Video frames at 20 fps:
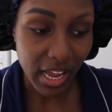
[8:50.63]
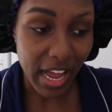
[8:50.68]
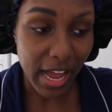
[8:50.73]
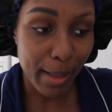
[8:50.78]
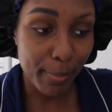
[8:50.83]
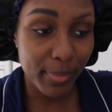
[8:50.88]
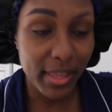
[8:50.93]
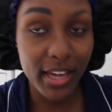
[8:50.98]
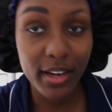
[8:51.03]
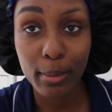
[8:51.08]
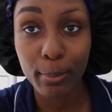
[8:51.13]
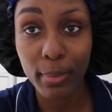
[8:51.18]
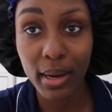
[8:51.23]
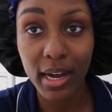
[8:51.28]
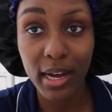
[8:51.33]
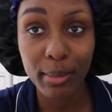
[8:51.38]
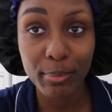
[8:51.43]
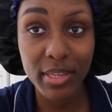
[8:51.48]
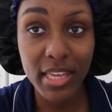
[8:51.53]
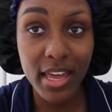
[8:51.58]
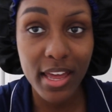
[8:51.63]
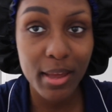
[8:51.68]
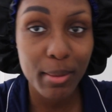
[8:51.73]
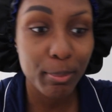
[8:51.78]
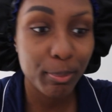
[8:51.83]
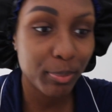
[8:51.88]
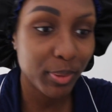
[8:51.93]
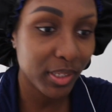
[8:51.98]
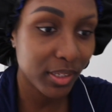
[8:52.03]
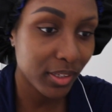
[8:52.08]
I'm not a mom
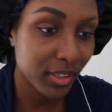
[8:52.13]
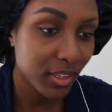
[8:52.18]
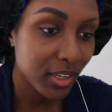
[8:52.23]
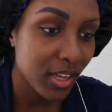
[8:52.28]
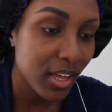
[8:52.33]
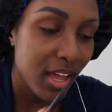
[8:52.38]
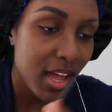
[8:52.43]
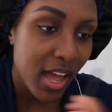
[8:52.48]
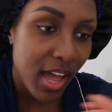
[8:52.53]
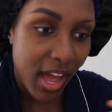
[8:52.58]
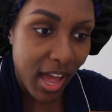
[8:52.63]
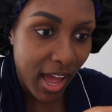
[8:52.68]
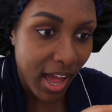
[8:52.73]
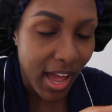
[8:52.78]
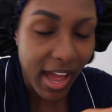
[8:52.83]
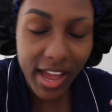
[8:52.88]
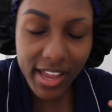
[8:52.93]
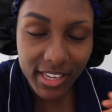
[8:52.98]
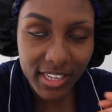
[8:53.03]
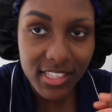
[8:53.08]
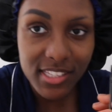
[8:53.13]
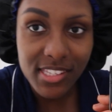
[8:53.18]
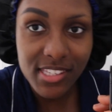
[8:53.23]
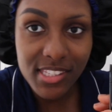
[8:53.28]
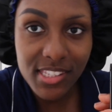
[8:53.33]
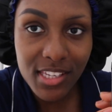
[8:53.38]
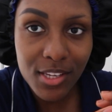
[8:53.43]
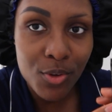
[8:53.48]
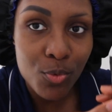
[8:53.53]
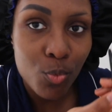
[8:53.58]
yet, but I can
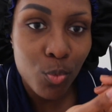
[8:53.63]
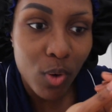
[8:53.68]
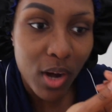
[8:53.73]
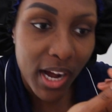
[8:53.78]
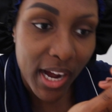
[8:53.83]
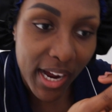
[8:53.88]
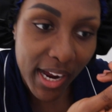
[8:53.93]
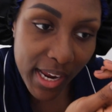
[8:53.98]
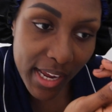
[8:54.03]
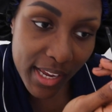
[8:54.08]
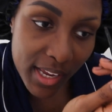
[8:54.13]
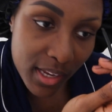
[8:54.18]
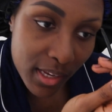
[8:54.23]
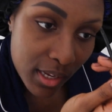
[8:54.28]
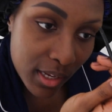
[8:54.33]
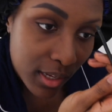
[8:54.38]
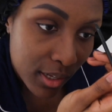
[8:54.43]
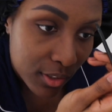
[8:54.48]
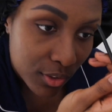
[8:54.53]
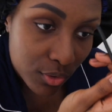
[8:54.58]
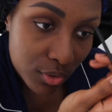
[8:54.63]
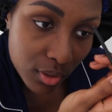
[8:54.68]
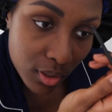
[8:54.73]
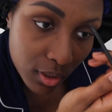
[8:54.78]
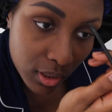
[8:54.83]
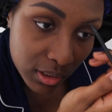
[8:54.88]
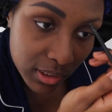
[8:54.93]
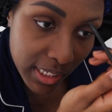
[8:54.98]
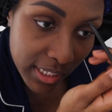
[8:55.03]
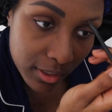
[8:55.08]
see why, you
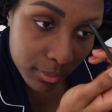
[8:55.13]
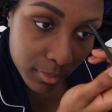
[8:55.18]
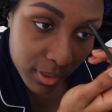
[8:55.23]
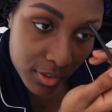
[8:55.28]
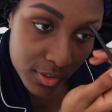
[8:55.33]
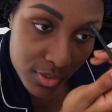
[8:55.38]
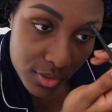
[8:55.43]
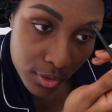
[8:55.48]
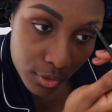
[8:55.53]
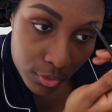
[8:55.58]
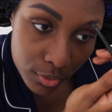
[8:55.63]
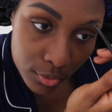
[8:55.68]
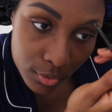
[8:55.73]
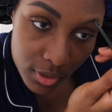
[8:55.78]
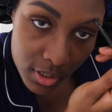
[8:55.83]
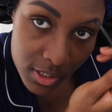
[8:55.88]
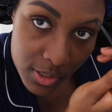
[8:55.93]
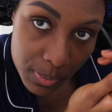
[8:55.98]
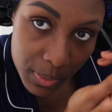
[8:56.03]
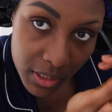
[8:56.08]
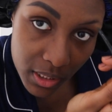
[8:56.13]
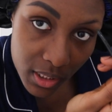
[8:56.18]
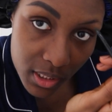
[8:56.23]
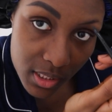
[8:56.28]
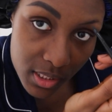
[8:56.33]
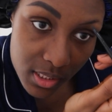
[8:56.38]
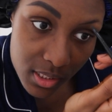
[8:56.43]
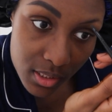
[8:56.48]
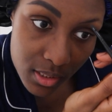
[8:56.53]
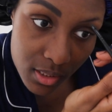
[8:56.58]
know, a lot of mothers go through this
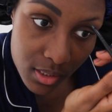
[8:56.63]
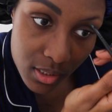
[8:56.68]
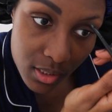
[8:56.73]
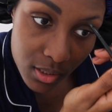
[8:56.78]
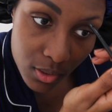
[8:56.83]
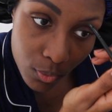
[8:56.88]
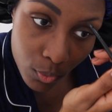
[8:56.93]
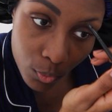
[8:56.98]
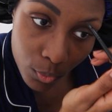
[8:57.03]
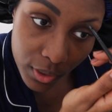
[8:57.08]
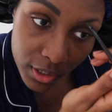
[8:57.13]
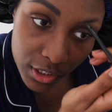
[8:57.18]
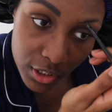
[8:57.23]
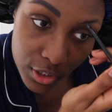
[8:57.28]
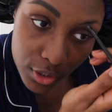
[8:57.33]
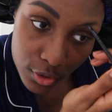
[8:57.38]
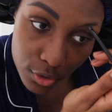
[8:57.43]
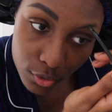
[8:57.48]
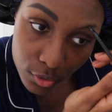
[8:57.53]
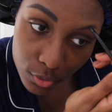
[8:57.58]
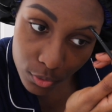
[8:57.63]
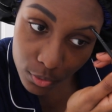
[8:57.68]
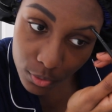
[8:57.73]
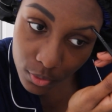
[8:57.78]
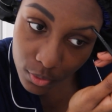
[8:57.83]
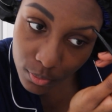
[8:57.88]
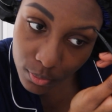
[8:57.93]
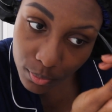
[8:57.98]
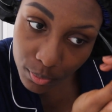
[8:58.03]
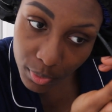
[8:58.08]
because when
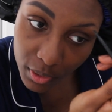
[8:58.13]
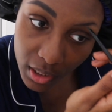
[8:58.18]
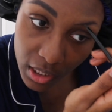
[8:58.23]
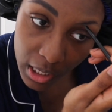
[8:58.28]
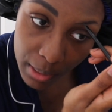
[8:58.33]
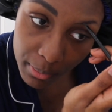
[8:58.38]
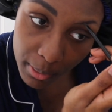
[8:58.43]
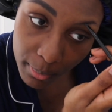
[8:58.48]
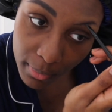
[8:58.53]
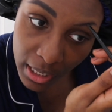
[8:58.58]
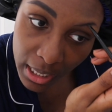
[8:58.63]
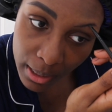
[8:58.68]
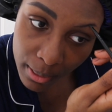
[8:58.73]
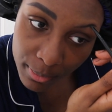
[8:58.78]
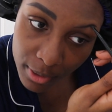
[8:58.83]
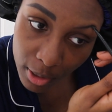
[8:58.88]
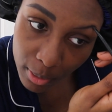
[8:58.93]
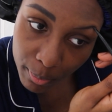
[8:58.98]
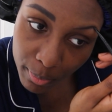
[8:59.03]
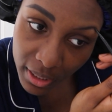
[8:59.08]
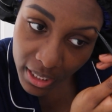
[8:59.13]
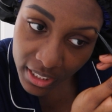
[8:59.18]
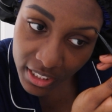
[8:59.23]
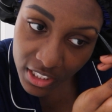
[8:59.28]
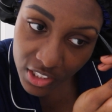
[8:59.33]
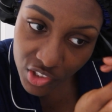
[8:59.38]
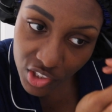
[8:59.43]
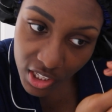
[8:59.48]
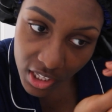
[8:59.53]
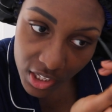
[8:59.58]
you become a mom, your
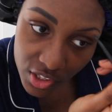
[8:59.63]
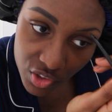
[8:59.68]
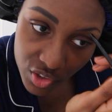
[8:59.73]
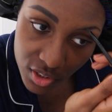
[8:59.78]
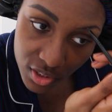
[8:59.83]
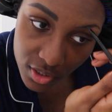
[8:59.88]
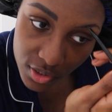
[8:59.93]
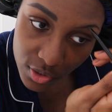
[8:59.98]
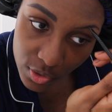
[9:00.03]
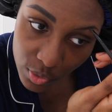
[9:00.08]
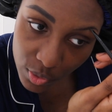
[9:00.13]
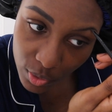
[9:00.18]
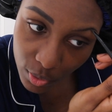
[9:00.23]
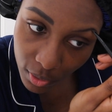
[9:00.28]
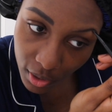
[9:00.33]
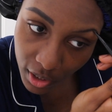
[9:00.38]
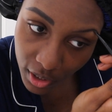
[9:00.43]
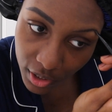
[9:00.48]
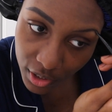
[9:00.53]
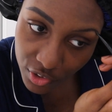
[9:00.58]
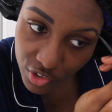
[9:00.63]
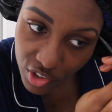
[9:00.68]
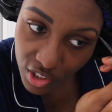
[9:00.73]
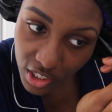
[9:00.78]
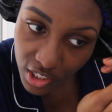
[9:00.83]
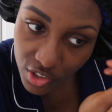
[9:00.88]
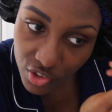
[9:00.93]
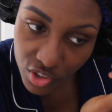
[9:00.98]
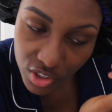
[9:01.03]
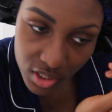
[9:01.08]
body changes, who you are
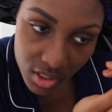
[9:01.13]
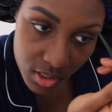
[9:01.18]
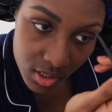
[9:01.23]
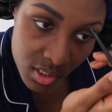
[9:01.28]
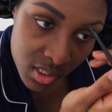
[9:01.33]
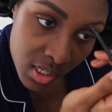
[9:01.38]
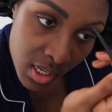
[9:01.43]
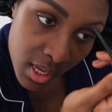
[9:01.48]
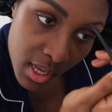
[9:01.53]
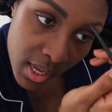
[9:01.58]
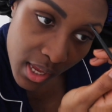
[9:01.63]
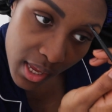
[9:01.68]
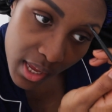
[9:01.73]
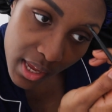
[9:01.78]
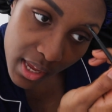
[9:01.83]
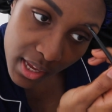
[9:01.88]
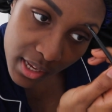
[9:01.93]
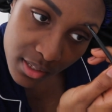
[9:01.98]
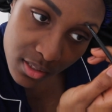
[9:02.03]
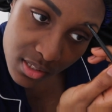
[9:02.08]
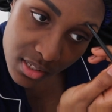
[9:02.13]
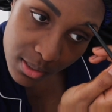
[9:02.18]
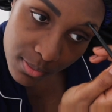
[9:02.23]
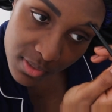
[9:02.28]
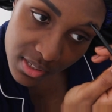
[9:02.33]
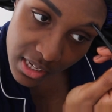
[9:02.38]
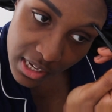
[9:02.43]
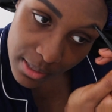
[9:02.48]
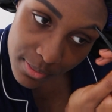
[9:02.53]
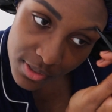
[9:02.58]
changes, and
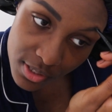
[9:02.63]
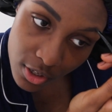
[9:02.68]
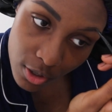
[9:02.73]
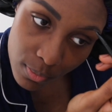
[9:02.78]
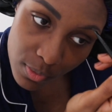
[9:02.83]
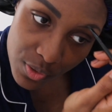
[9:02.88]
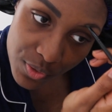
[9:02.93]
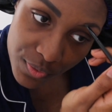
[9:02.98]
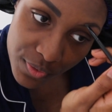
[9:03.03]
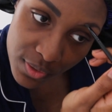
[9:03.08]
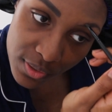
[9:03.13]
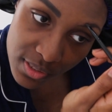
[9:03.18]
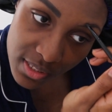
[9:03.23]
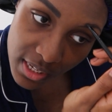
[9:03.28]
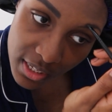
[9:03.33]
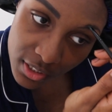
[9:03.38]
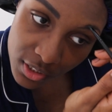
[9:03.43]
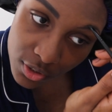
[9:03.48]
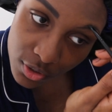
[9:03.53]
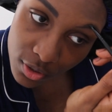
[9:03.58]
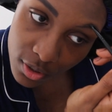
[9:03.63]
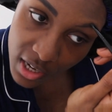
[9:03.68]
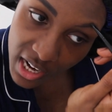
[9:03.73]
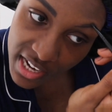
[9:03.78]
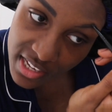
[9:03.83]
sometimes it almost feels like your